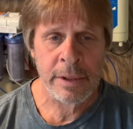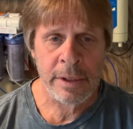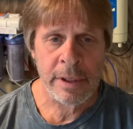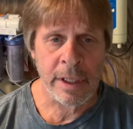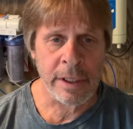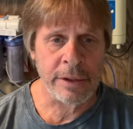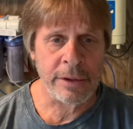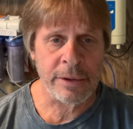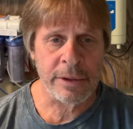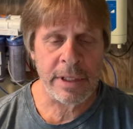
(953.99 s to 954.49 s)

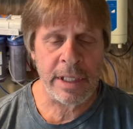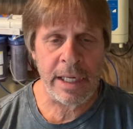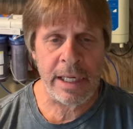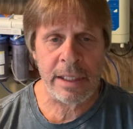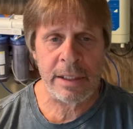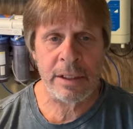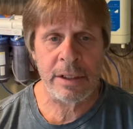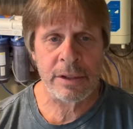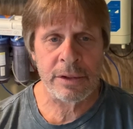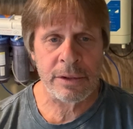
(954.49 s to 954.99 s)
and you're
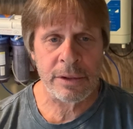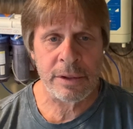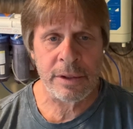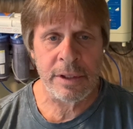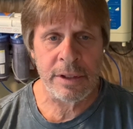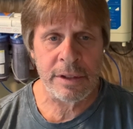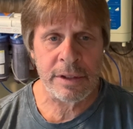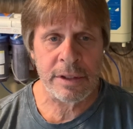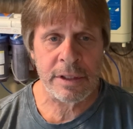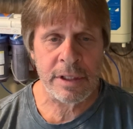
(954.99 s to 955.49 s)
not
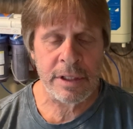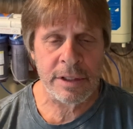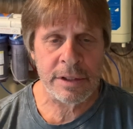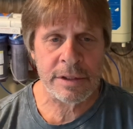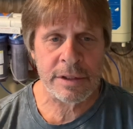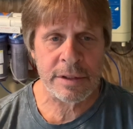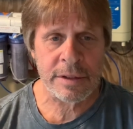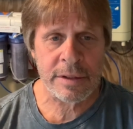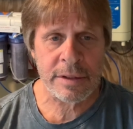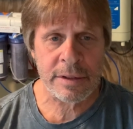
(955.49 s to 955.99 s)
underneath a
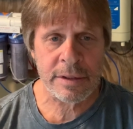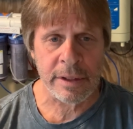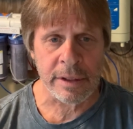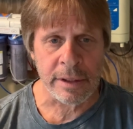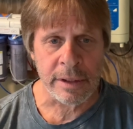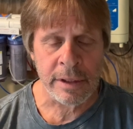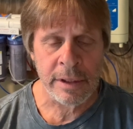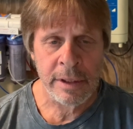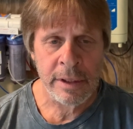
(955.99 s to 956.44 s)
kitchen sink.